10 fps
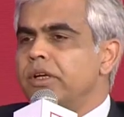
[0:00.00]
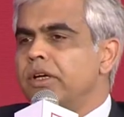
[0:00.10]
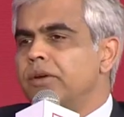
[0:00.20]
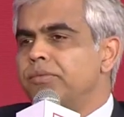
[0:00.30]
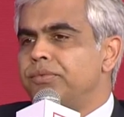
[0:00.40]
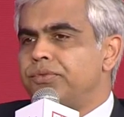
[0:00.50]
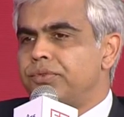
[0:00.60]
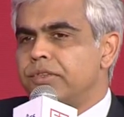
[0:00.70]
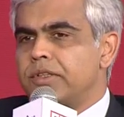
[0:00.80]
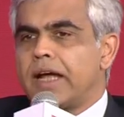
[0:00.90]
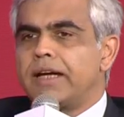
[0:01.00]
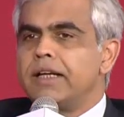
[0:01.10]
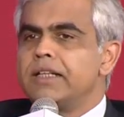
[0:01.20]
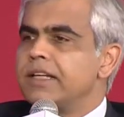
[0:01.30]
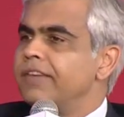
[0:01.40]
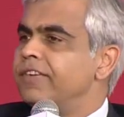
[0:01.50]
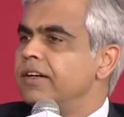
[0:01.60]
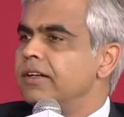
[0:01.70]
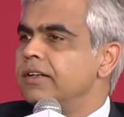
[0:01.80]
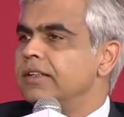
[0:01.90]
are slightly
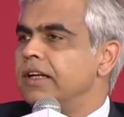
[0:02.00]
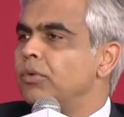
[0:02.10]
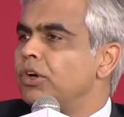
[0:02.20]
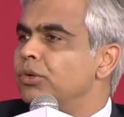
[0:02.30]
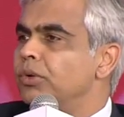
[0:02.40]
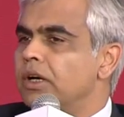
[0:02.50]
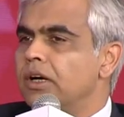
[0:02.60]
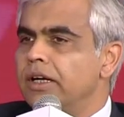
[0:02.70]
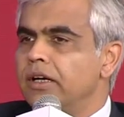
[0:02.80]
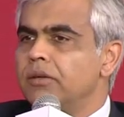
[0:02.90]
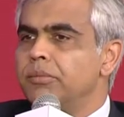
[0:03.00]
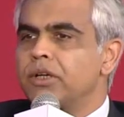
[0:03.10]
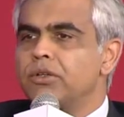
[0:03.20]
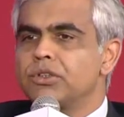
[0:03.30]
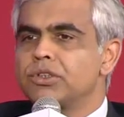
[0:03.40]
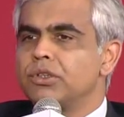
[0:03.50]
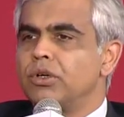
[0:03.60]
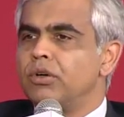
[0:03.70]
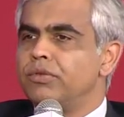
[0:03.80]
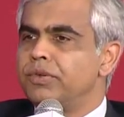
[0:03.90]
safer than what you were earlier because
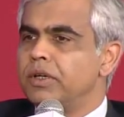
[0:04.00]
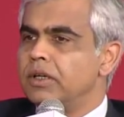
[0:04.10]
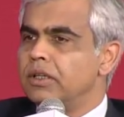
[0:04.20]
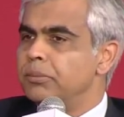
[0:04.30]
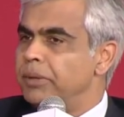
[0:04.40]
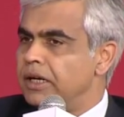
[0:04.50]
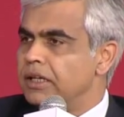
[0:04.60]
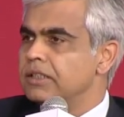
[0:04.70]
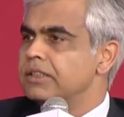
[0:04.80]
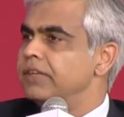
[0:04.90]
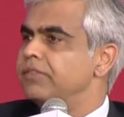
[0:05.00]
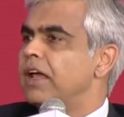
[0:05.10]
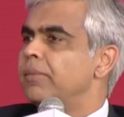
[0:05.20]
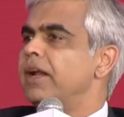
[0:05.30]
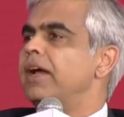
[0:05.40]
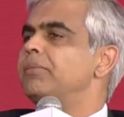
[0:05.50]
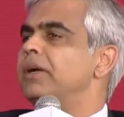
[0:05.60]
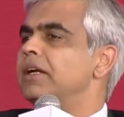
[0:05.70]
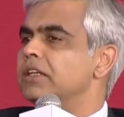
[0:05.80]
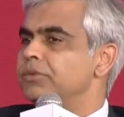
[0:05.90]
of the builders, the fly-by-night
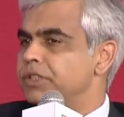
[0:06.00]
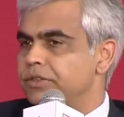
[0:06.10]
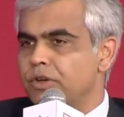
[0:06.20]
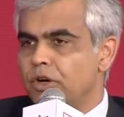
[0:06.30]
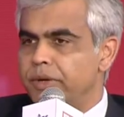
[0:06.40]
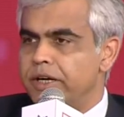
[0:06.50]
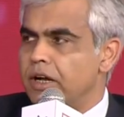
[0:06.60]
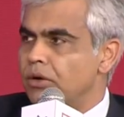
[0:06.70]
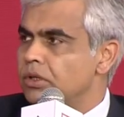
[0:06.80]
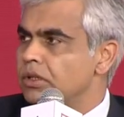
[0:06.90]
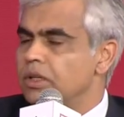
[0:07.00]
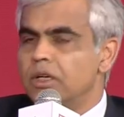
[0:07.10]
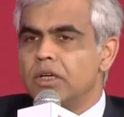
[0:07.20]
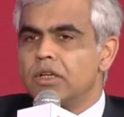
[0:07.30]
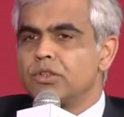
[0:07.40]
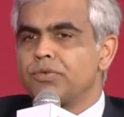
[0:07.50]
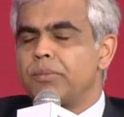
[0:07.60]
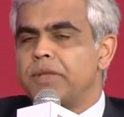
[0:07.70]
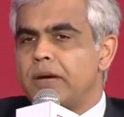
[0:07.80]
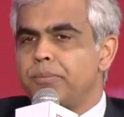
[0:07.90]
builders, which have got weeded out. So from
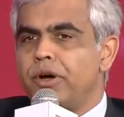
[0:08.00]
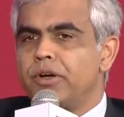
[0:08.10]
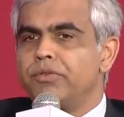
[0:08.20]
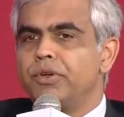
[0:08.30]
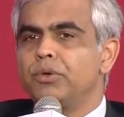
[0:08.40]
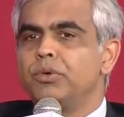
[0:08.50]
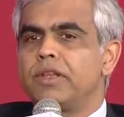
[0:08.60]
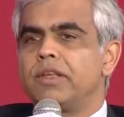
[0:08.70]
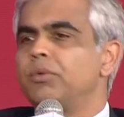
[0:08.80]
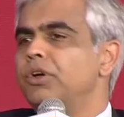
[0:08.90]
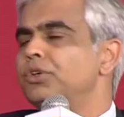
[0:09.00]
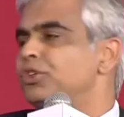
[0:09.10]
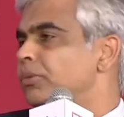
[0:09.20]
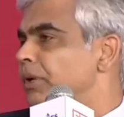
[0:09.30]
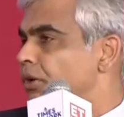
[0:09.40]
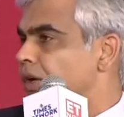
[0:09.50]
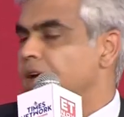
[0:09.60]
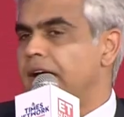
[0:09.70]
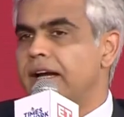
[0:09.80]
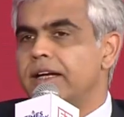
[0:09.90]
that point of view, I think what you should be
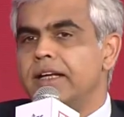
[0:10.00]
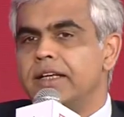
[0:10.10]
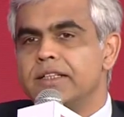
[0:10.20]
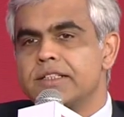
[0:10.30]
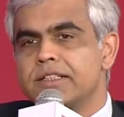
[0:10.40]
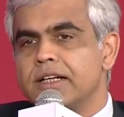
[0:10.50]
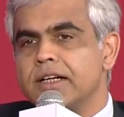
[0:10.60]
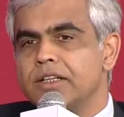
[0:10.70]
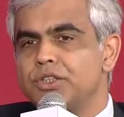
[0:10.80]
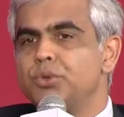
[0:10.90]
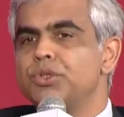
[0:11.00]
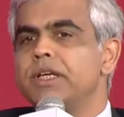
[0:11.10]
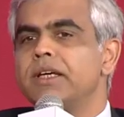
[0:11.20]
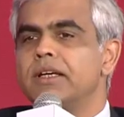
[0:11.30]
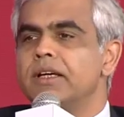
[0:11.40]
looking at is choosing